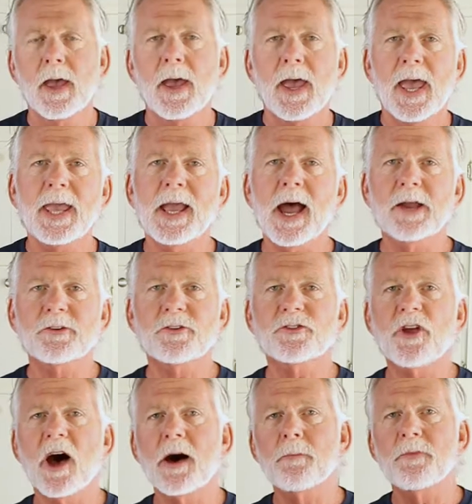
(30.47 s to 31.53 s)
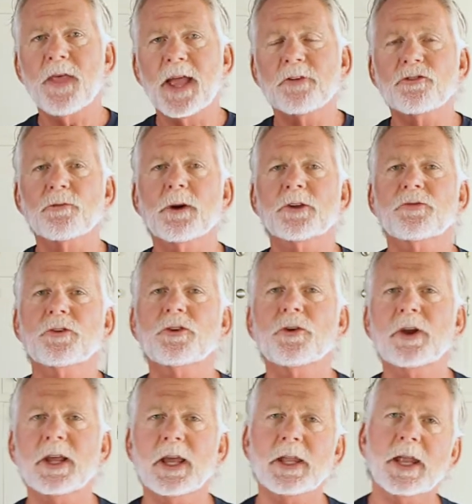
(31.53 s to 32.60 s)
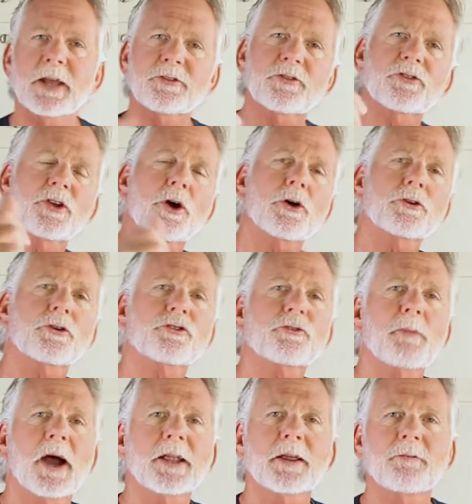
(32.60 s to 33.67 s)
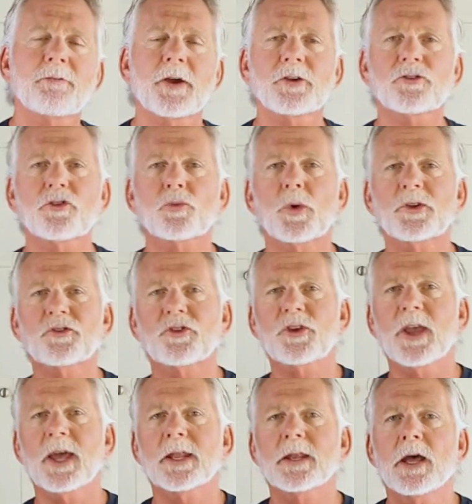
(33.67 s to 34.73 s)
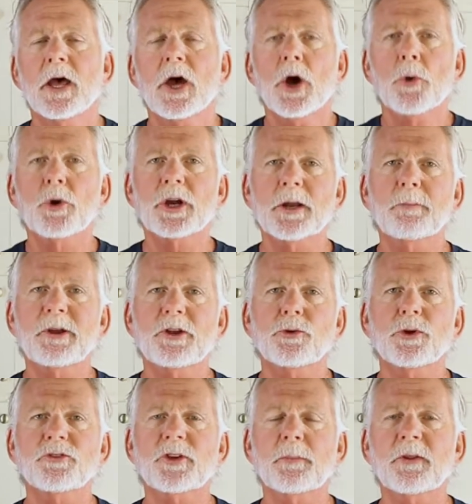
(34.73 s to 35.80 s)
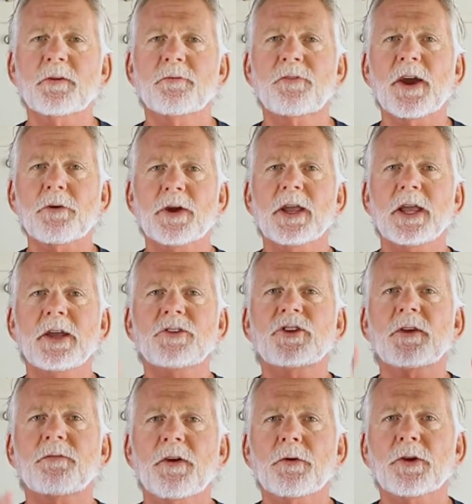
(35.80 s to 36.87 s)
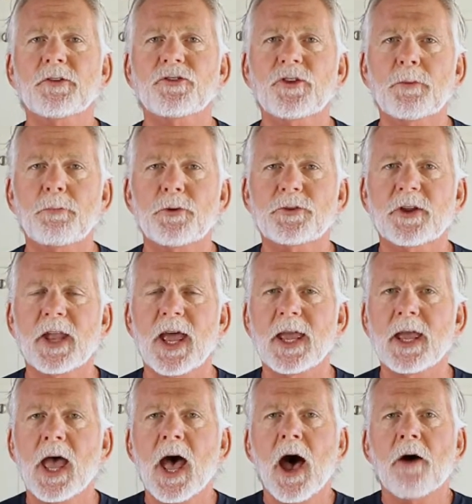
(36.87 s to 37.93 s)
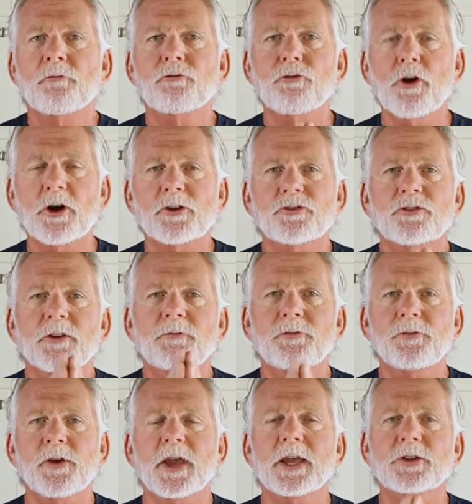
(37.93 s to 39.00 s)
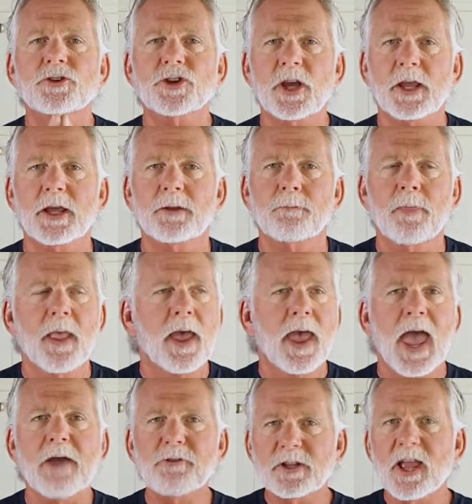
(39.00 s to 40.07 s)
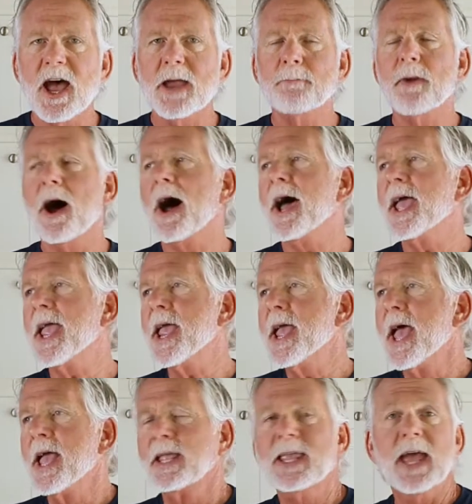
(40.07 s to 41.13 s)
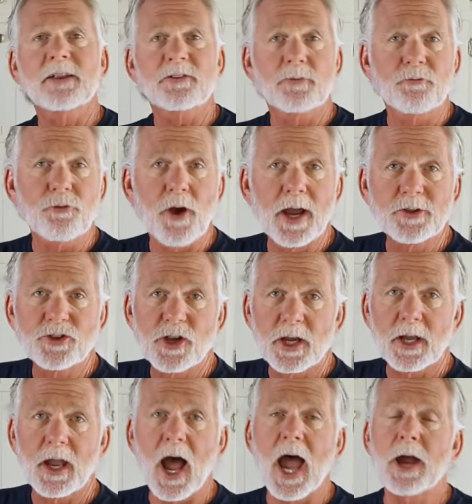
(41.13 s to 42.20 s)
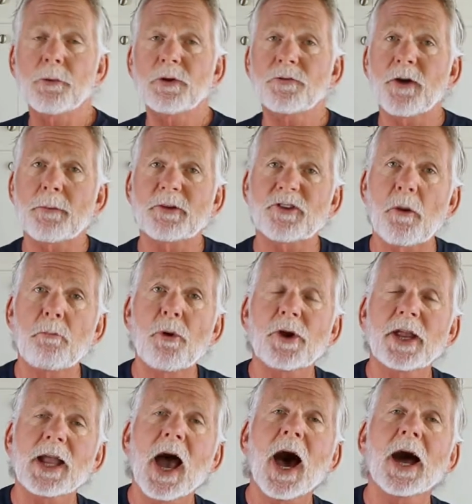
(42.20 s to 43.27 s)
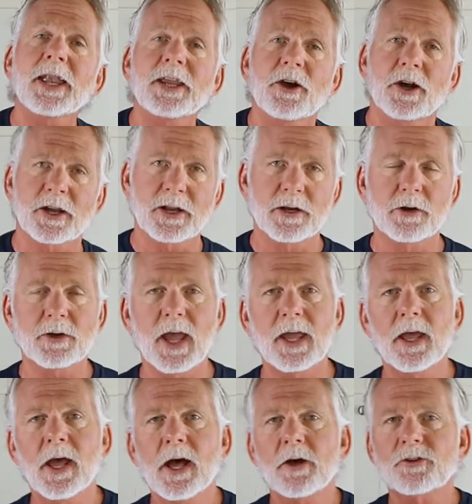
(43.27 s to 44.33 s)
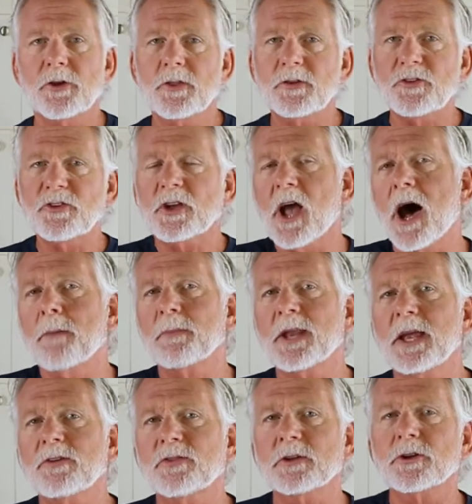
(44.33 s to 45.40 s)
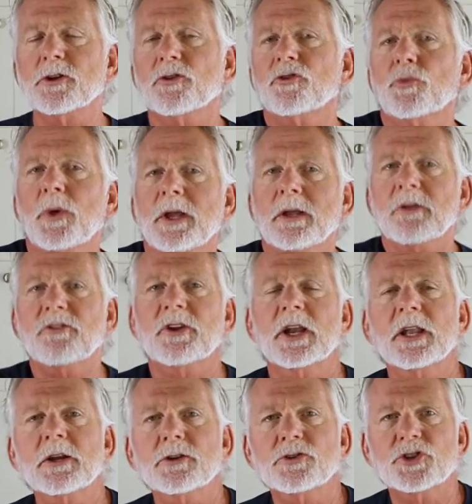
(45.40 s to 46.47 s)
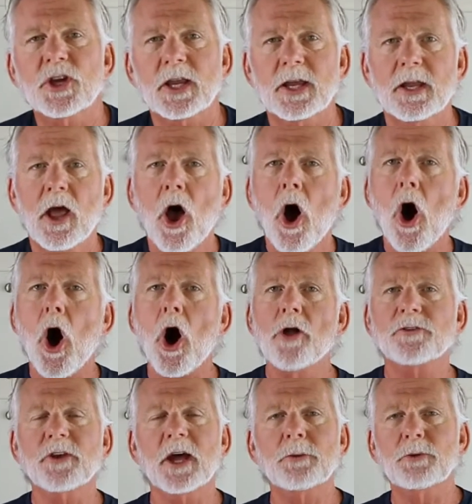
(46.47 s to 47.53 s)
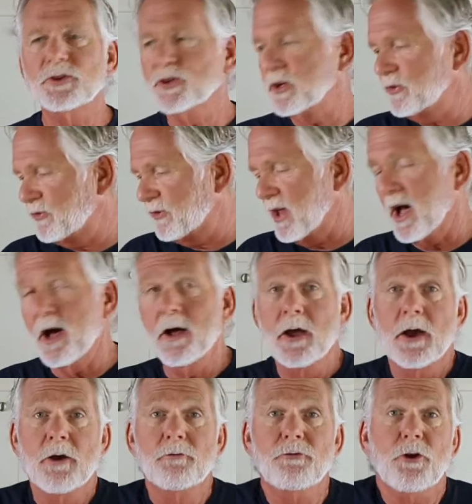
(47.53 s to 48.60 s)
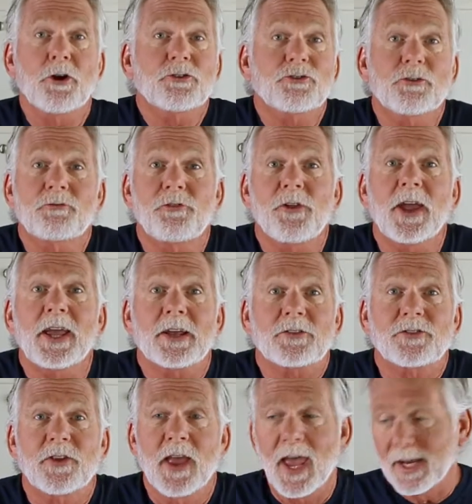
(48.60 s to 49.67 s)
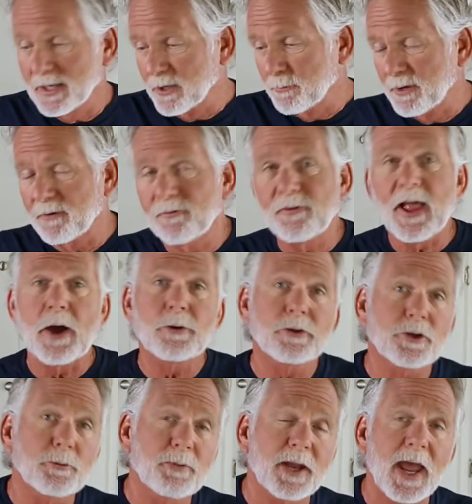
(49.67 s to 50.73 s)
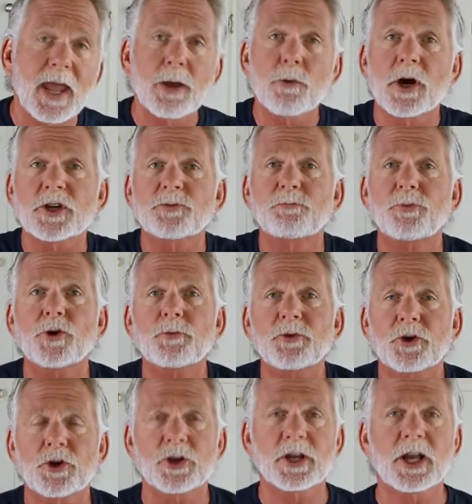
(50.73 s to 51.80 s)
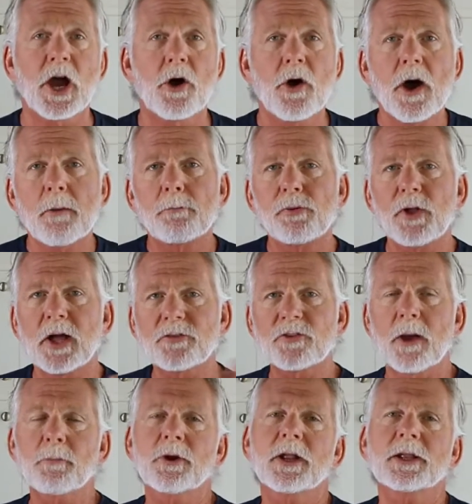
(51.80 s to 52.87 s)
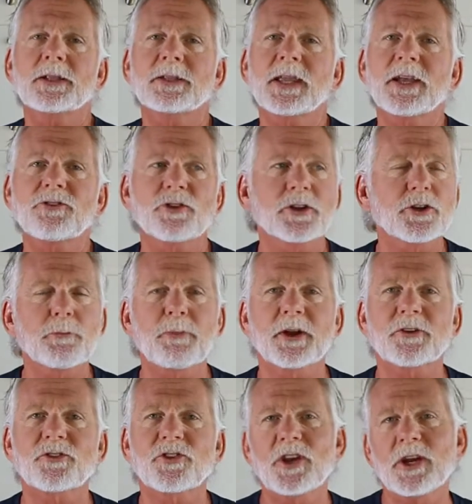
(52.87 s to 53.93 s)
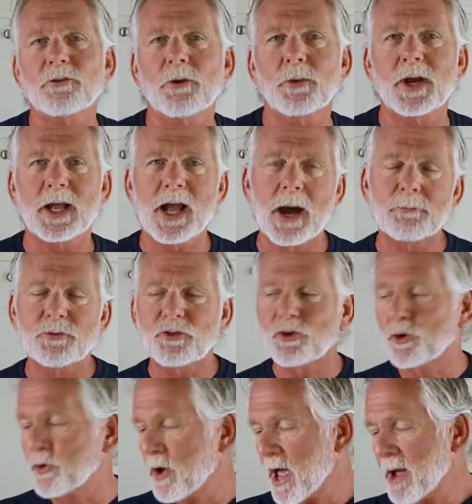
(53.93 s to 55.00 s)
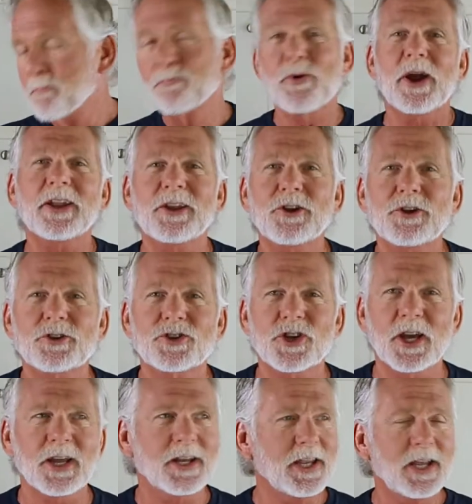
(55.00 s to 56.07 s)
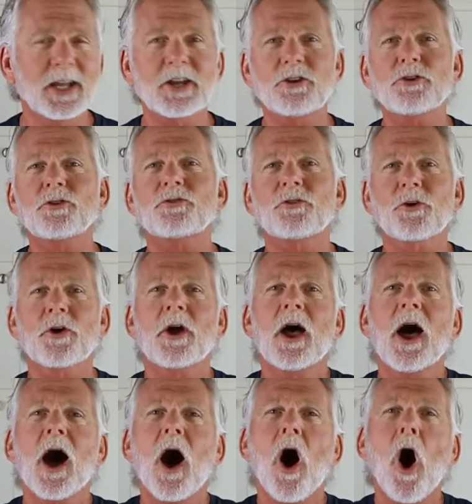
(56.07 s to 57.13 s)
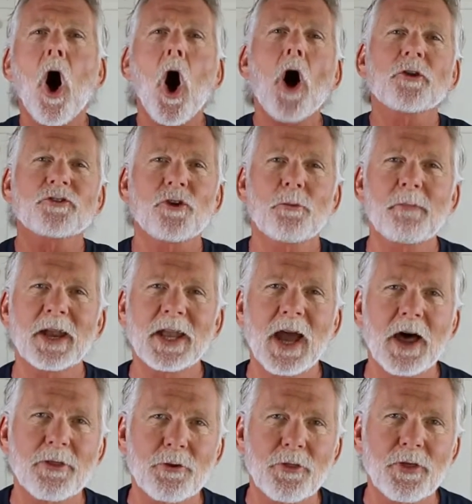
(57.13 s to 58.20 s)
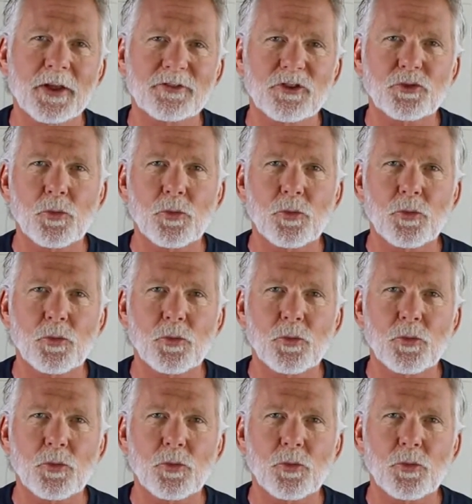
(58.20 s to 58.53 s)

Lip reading: Hey guys, it's Tom. Thanks so much for tuning in. Nice to see all your smiling faces once again. We're going to be doing something very easy, very simple today. Frosted flake chicken. Every time I get some fried chicken, I always find myself putting honey on it, okay? So this is a combination, a little sweetness and a little chicken, all done with just frosted flakes and a little bit of flour, a little bit of egg wash, boom, you're good to go. Plus, I'm going to teach you a little bit of secret when it comes to breading your chicken that you could use for also many other things as